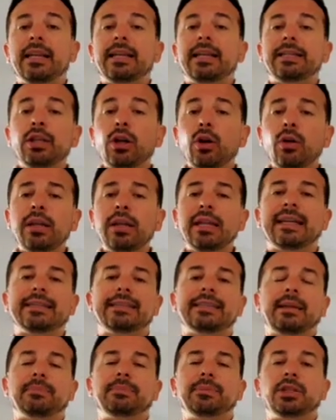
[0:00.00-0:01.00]
The only
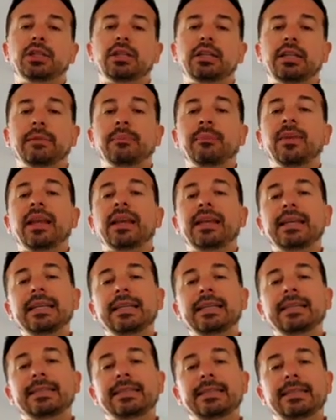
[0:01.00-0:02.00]
exception
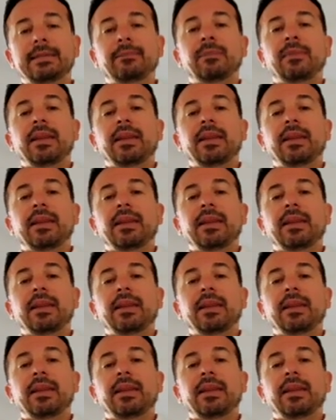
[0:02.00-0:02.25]
is